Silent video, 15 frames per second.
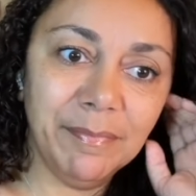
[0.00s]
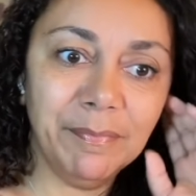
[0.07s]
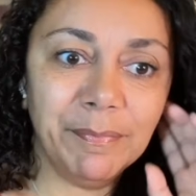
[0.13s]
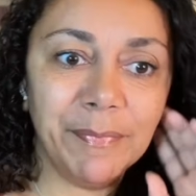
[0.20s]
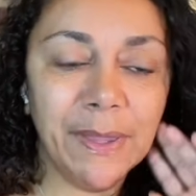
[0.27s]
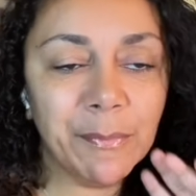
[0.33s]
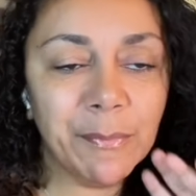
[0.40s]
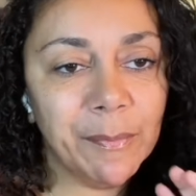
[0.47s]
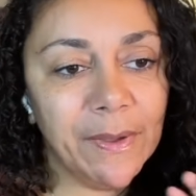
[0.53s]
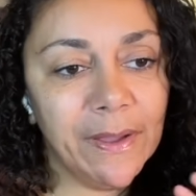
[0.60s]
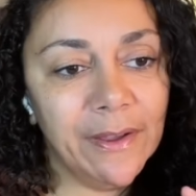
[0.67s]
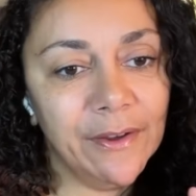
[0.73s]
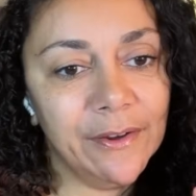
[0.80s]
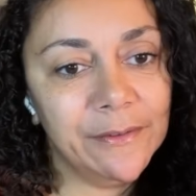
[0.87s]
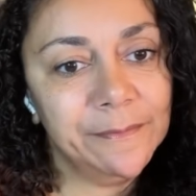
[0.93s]
Be
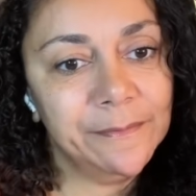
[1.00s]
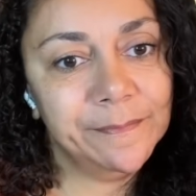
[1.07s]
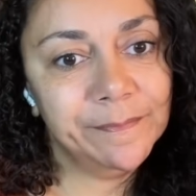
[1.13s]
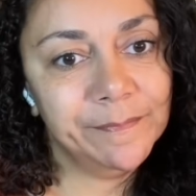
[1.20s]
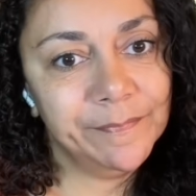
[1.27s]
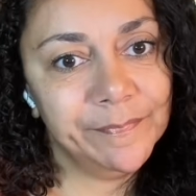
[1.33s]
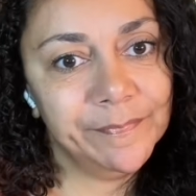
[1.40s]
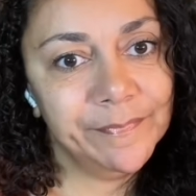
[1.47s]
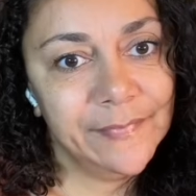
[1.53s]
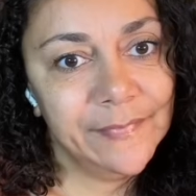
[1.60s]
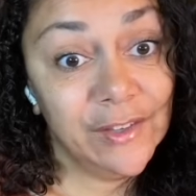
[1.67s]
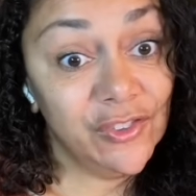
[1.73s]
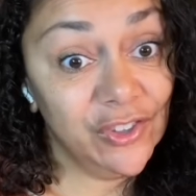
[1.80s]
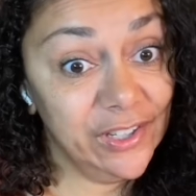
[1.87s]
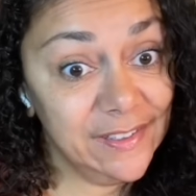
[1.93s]
prepared.
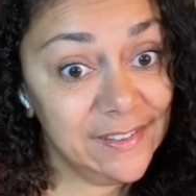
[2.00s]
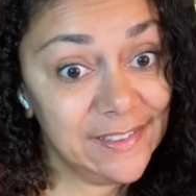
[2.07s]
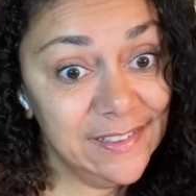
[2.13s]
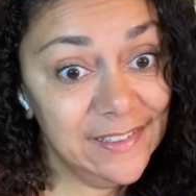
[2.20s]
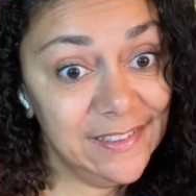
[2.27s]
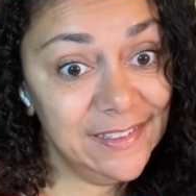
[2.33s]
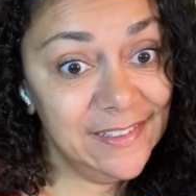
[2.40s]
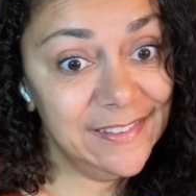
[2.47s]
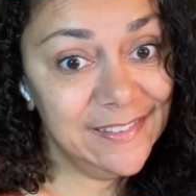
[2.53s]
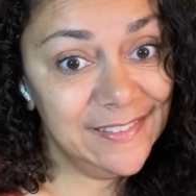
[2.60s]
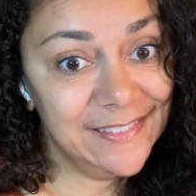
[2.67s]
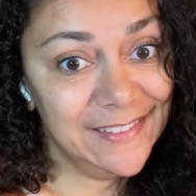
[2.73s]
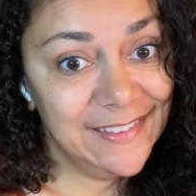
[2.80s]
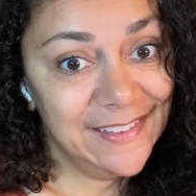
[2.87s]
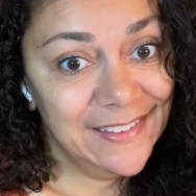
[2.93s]
Looks
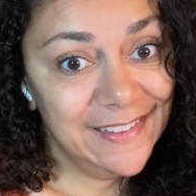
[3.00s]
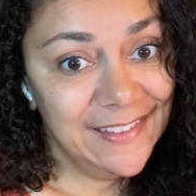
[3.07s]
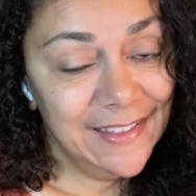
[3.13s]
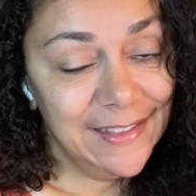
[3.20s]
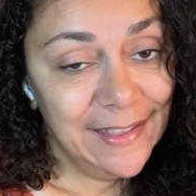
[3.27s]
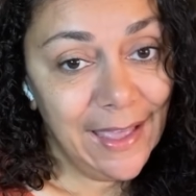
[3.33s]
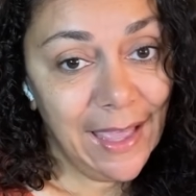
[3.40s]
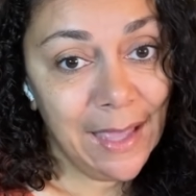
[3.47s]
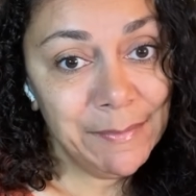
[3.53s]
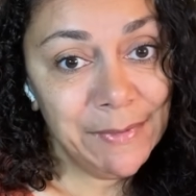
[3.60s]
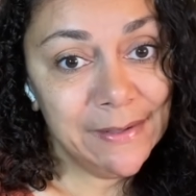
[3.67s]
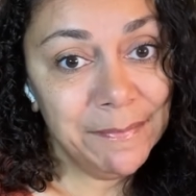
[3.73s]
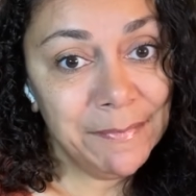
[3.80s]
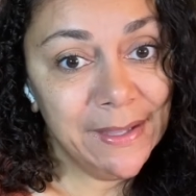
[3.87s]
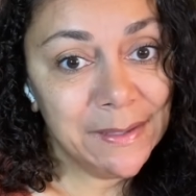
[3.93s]
good. I mean,
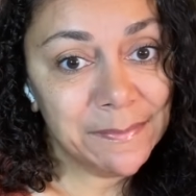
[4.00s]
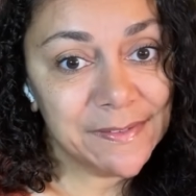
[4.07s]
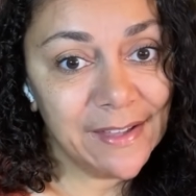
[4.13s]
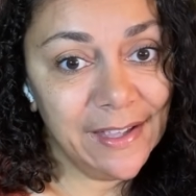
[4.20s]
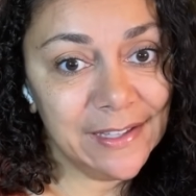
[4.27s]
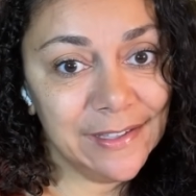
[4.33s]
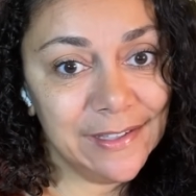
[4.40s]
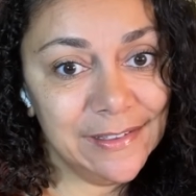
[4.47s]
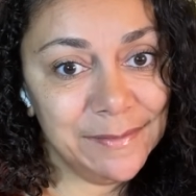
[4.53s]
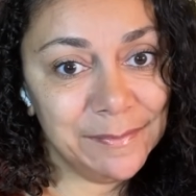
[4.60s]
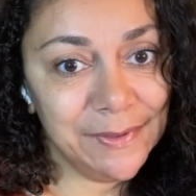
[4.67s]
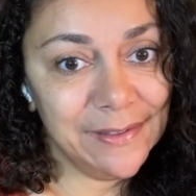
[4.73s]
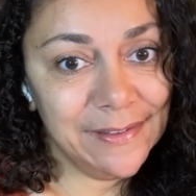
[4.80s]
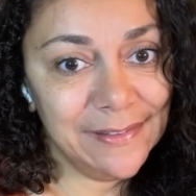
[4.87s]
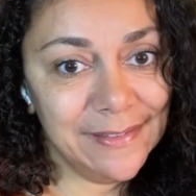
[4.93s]
the makeup's not good,
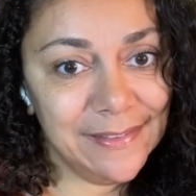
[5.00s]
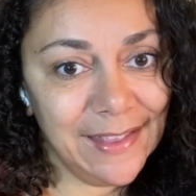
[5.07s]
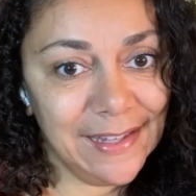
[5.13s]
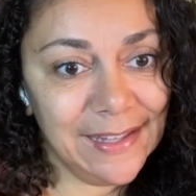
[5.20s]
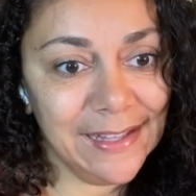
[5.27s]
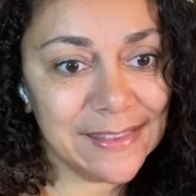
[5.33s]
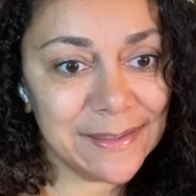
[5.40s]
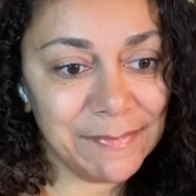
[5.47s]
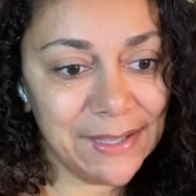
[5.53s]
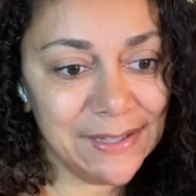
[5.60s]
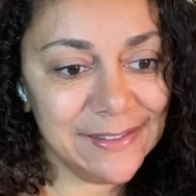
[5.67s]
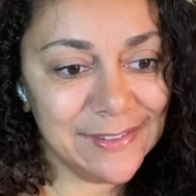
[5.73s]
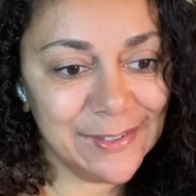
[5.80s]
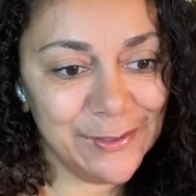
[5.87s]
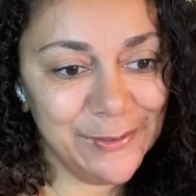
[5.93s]
but I like the
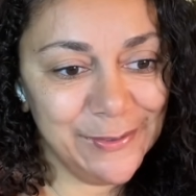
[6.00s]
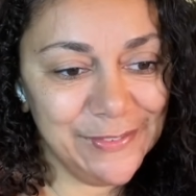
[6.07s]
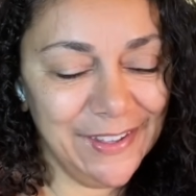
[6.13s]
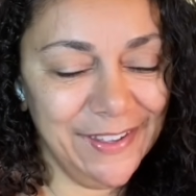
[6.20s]
bathing suit.